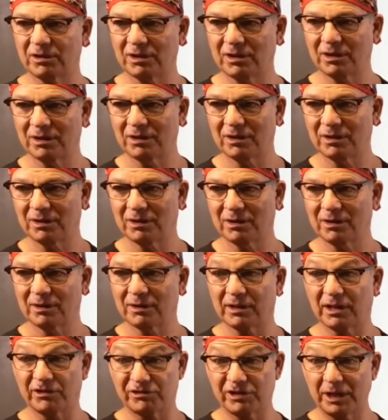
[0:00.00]
quite young,
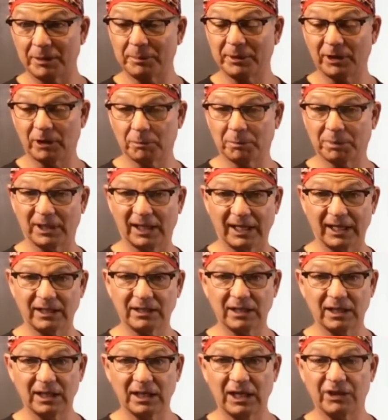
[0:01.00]
and he's got a really
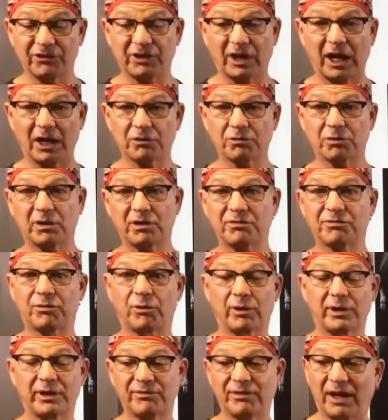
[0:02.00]
tiny femur.
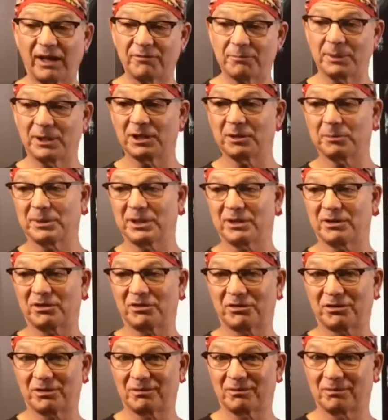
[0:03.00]
So this is the
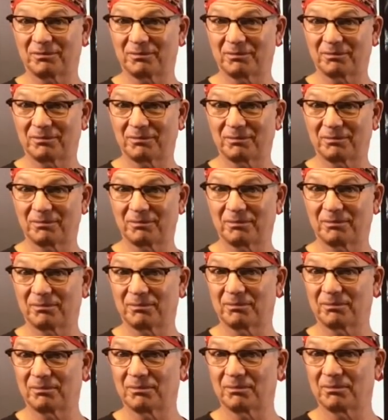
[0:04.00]
shortest bone that we've
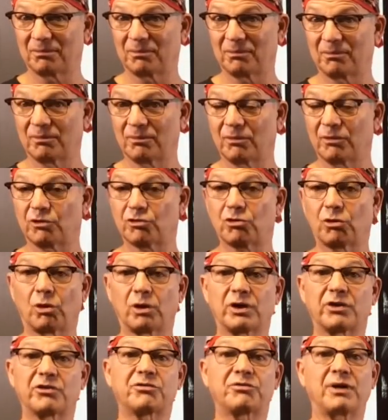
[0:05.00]
lengthened with the
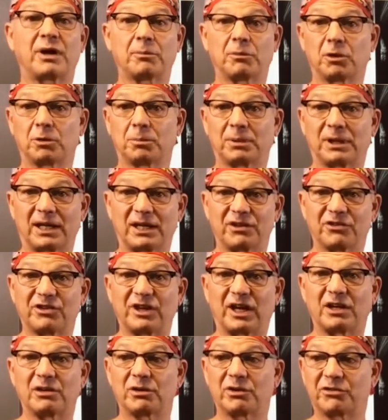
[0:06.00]
precise plate.
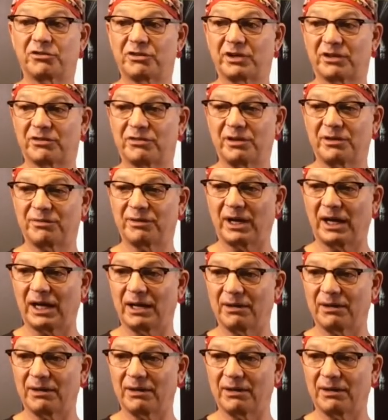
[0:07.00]
Really exciting.